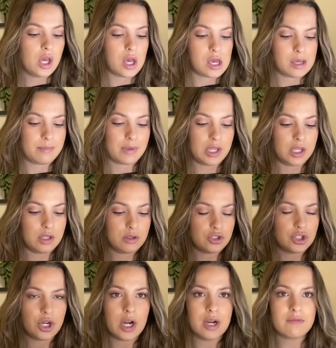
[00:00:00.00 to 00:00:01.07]
Um, I
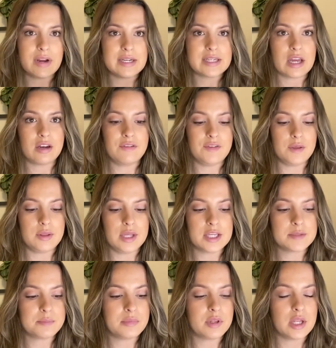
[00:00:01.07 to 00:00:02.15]
tried to write down a few
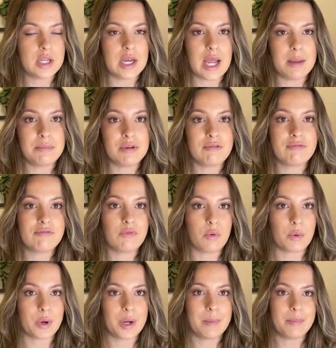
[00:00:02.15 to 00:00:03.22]
things for the night
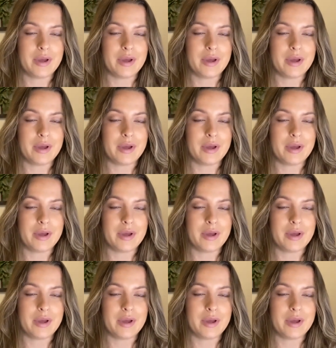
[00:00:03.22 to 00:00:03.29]
before,